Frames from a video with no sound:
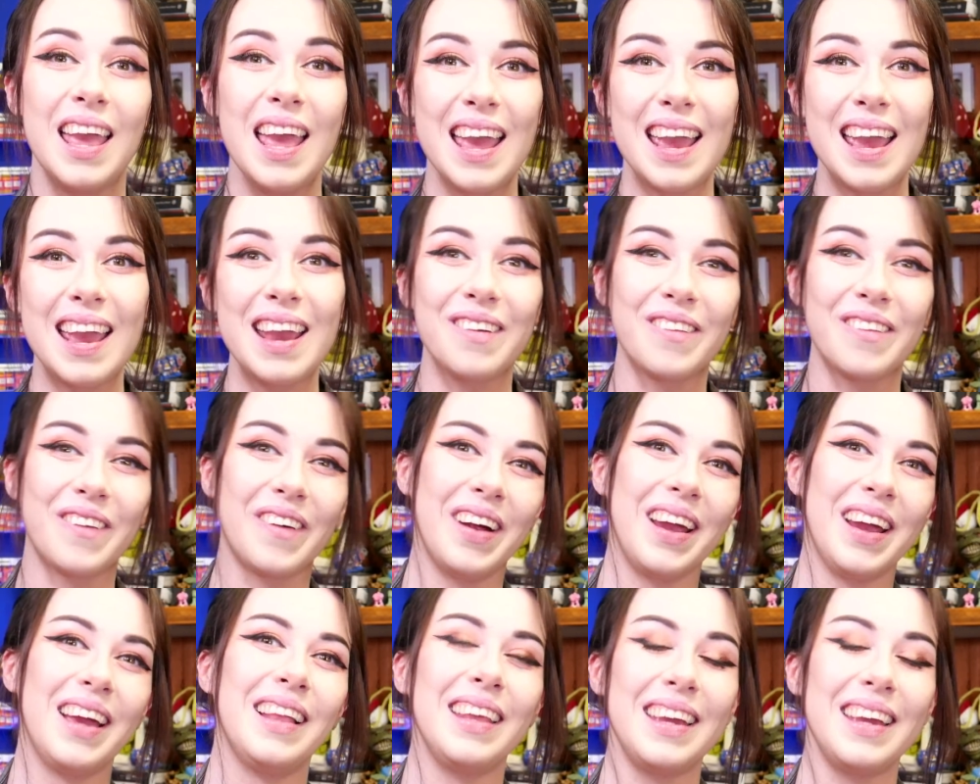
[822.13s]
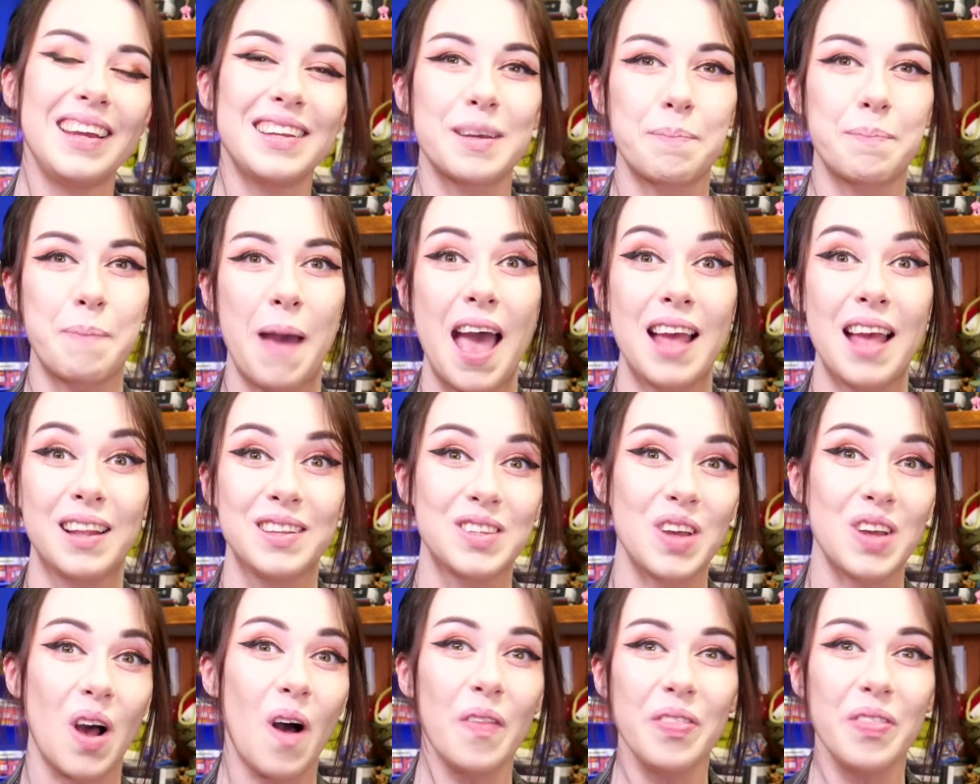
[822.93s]
It really
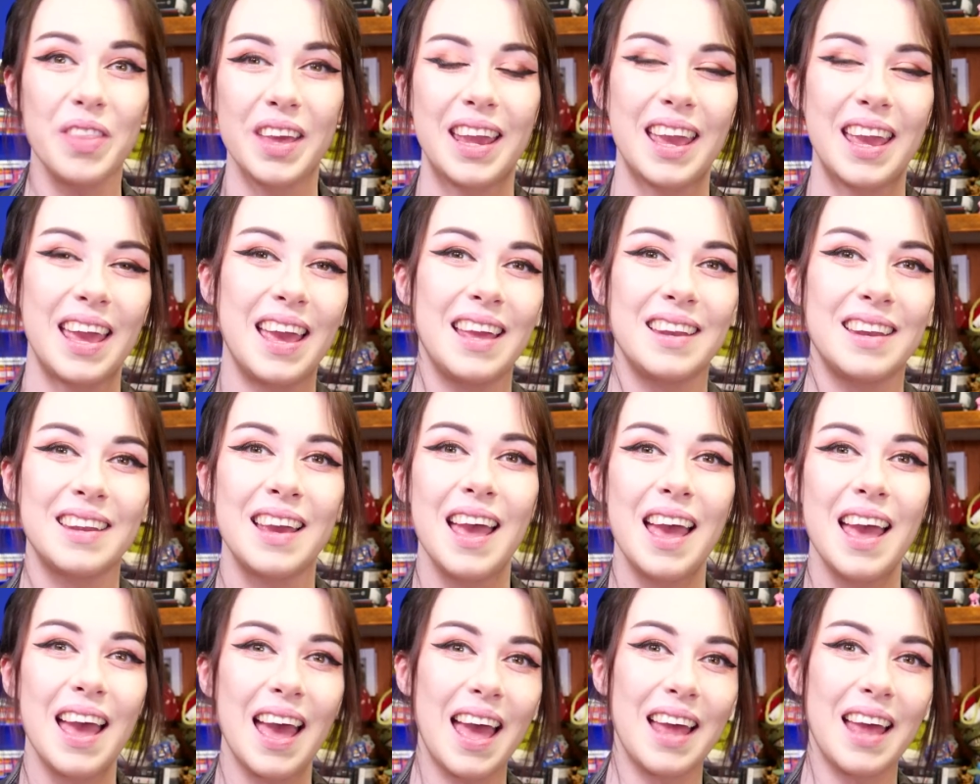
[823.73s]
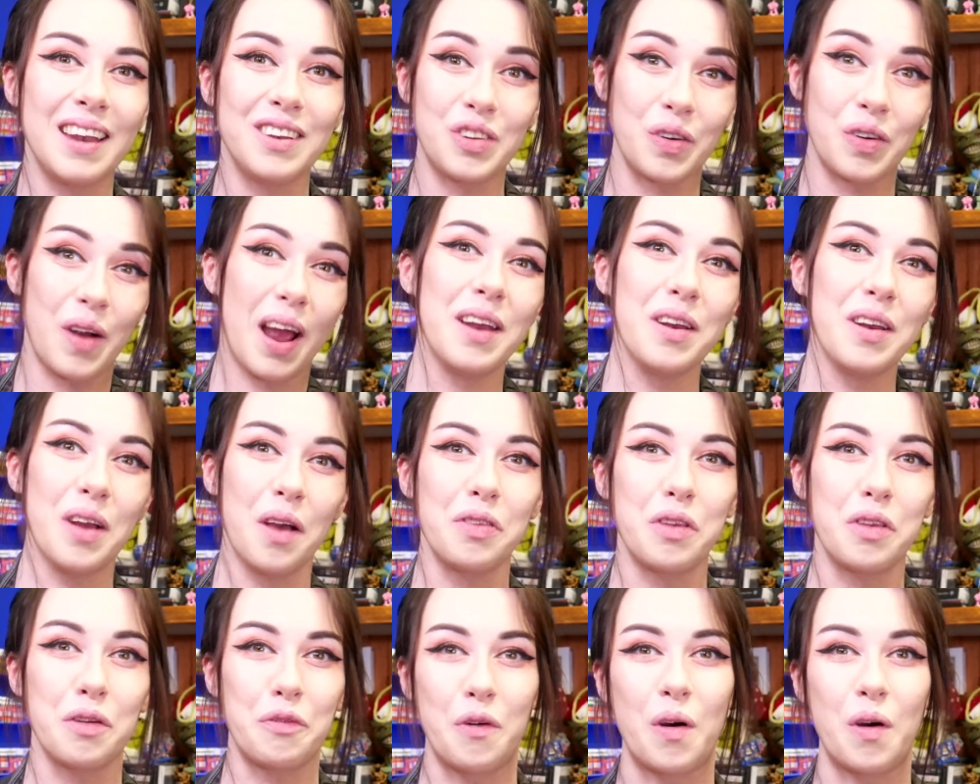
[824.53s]
depends on the kid, and try not
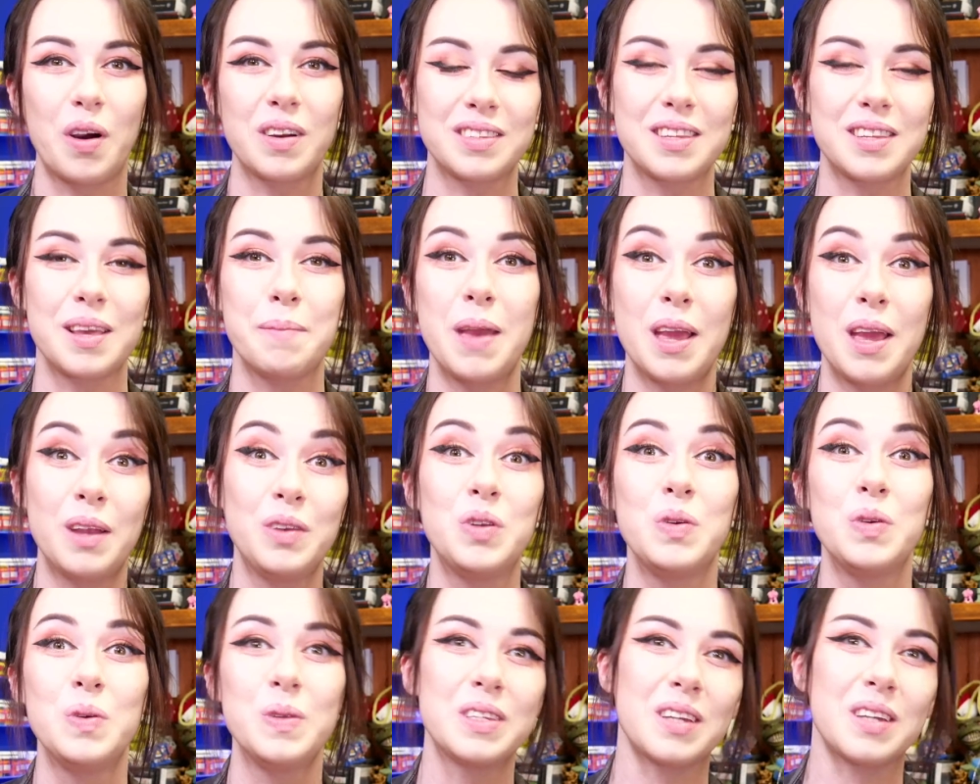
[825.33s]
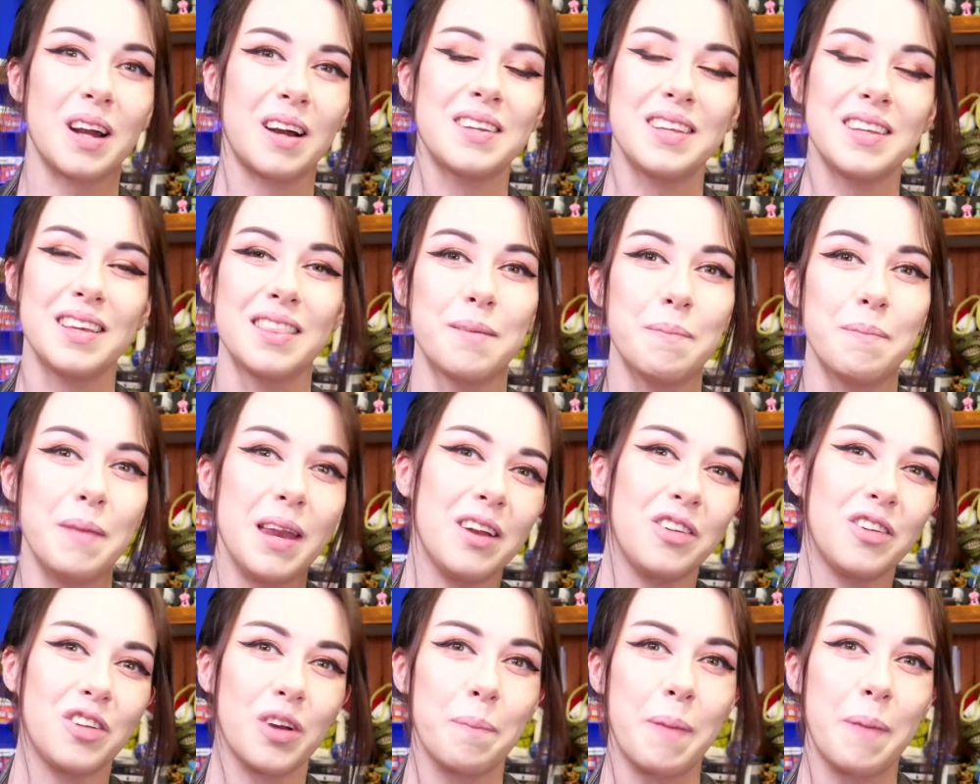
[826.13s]
to force them into starting the
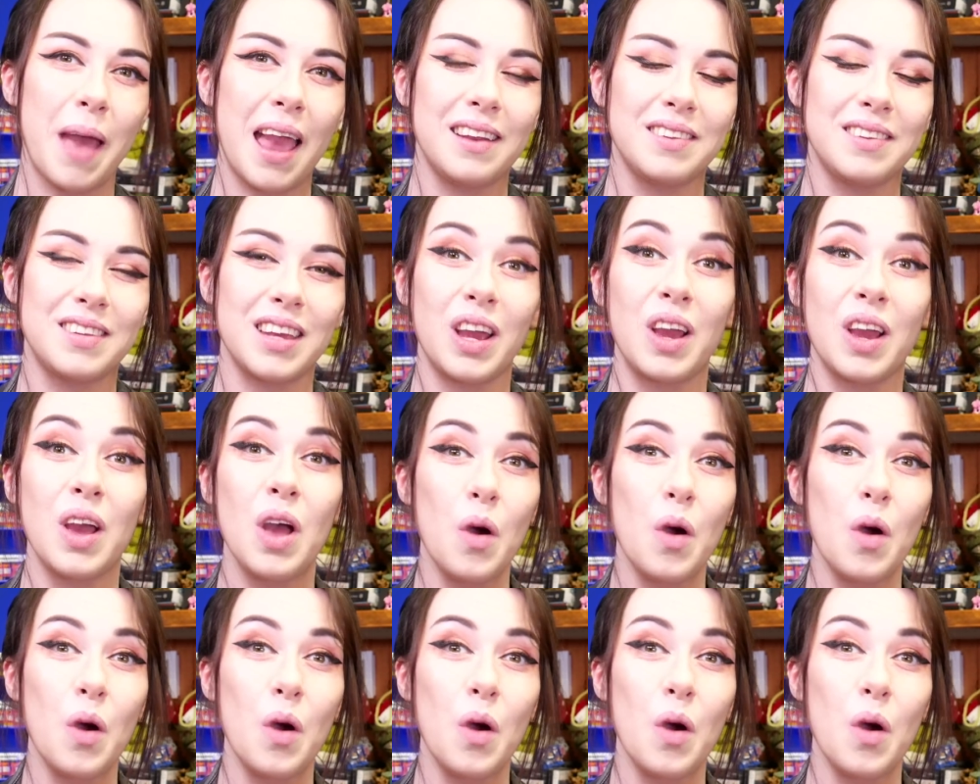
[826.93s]
miniature painting.